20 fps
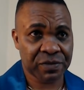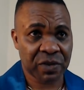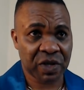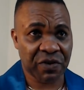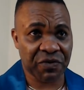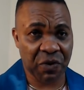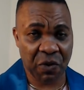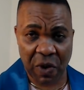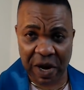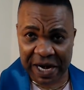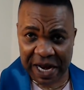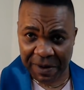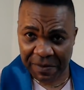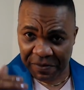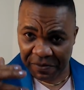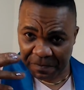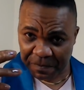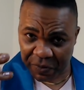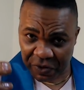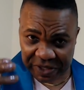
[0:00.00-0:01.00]
If you want to
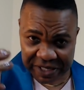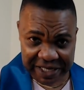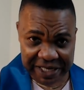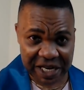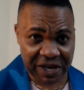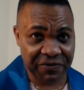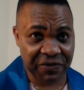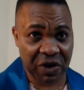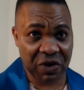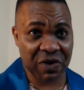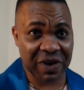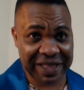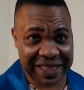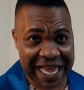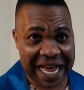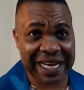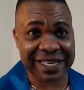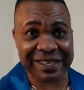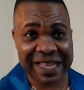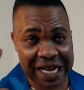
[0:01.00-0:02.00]
put it in for your
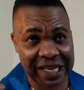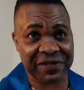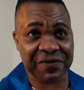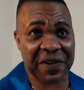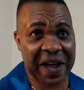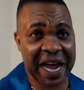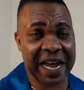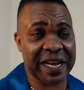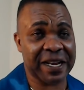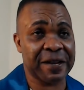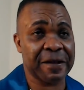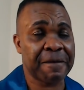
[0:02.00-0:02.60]
tax, that's fine.